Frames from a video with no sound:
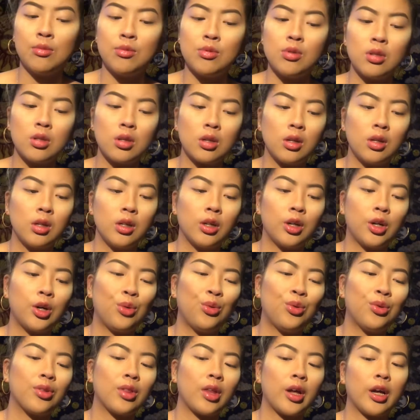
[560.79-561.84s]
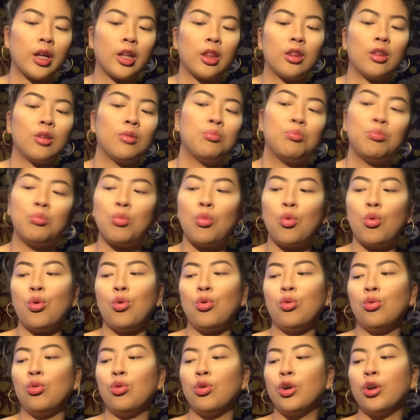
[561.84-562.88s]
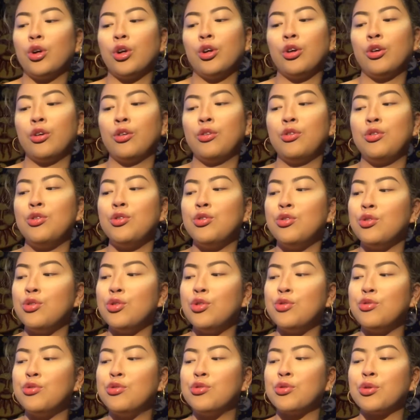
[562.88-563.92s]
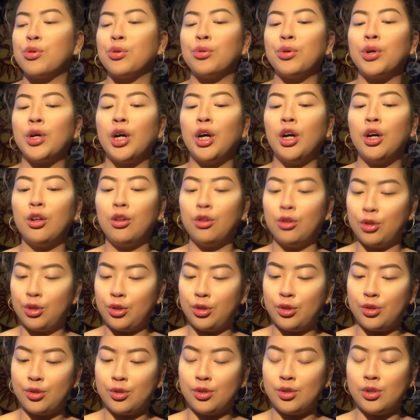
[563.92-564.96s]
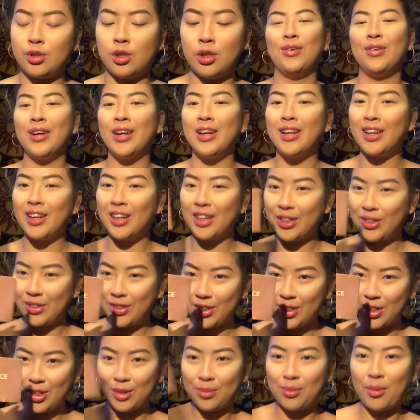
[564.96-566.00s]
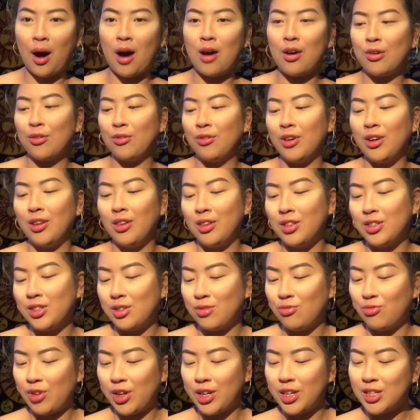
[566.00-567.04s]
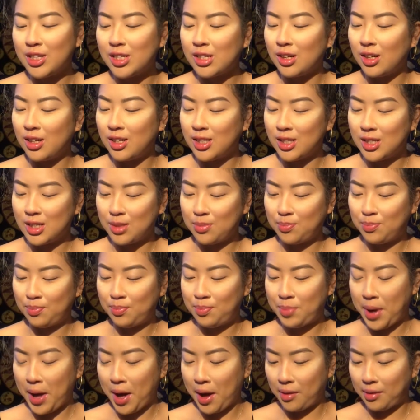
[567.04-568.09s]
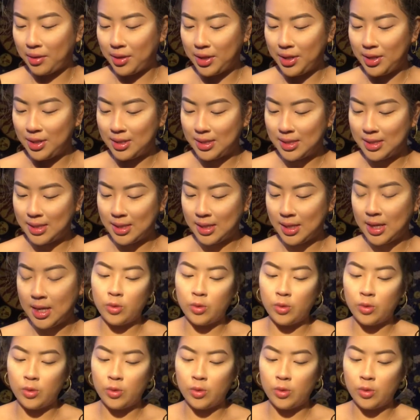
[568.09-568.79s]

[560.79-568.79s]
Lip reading: Just gonna go with like the more neutral colors. We're gonna go with our Modern Renaissance palettes.